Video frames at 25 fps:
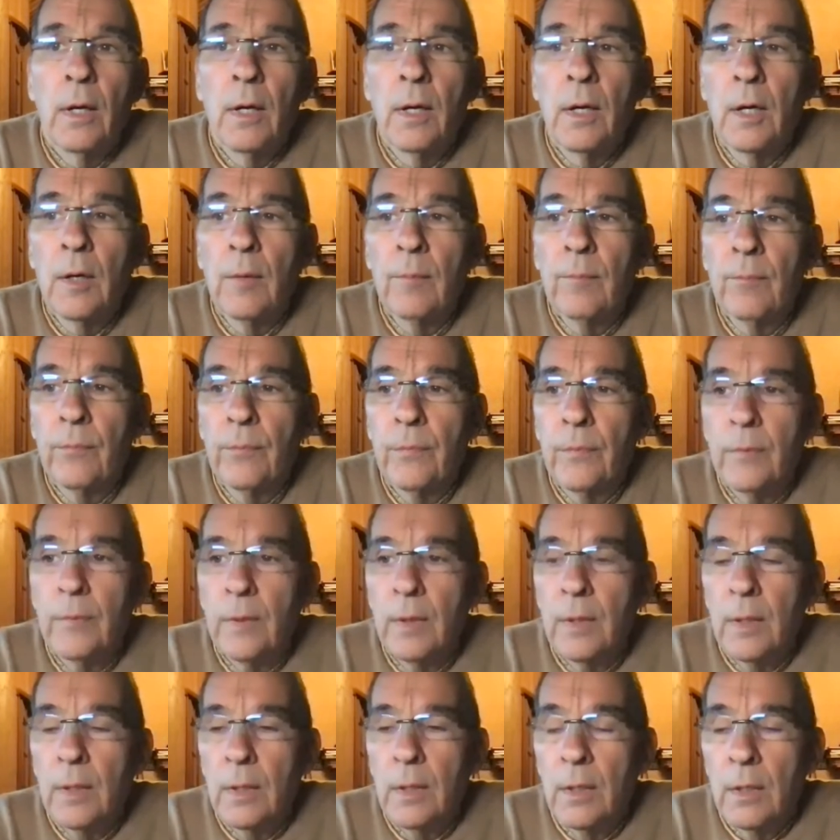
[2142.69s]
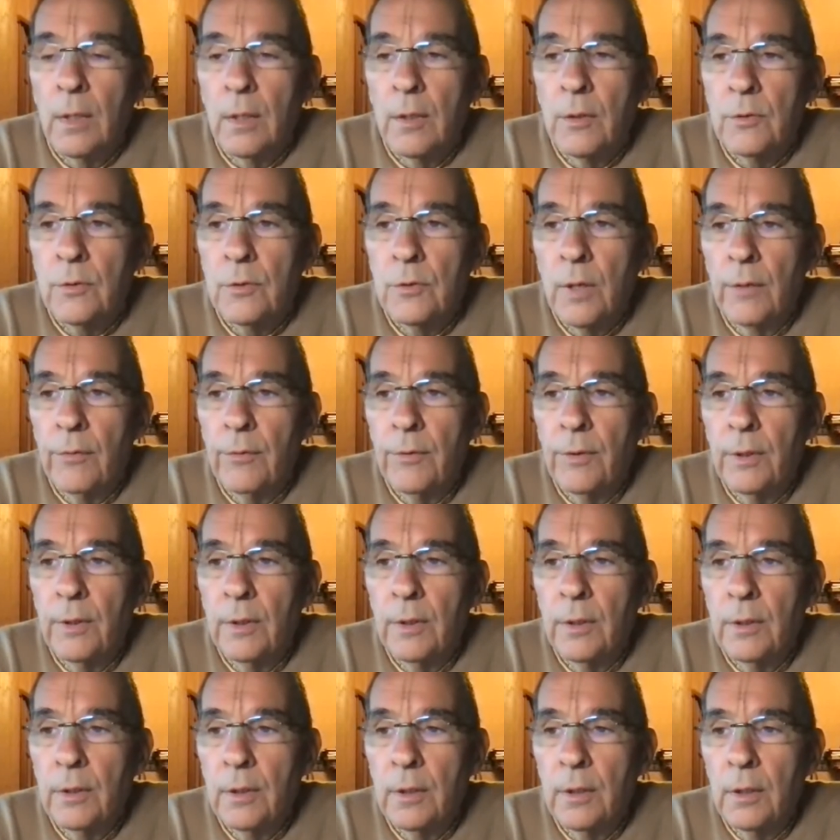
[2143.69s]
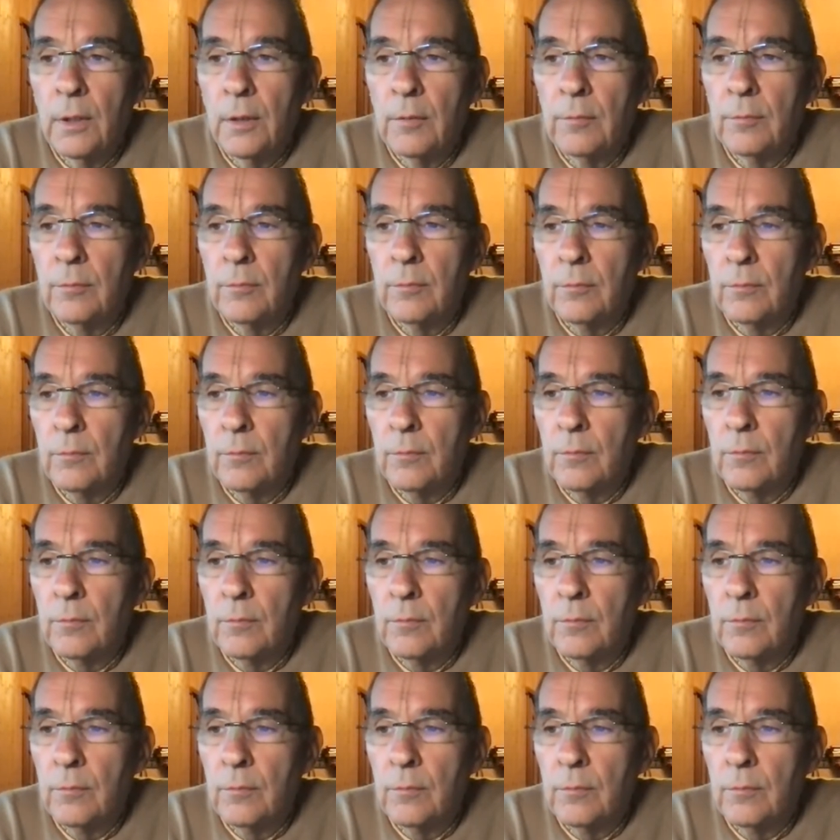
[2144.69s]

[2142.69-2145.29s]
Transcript: So I think there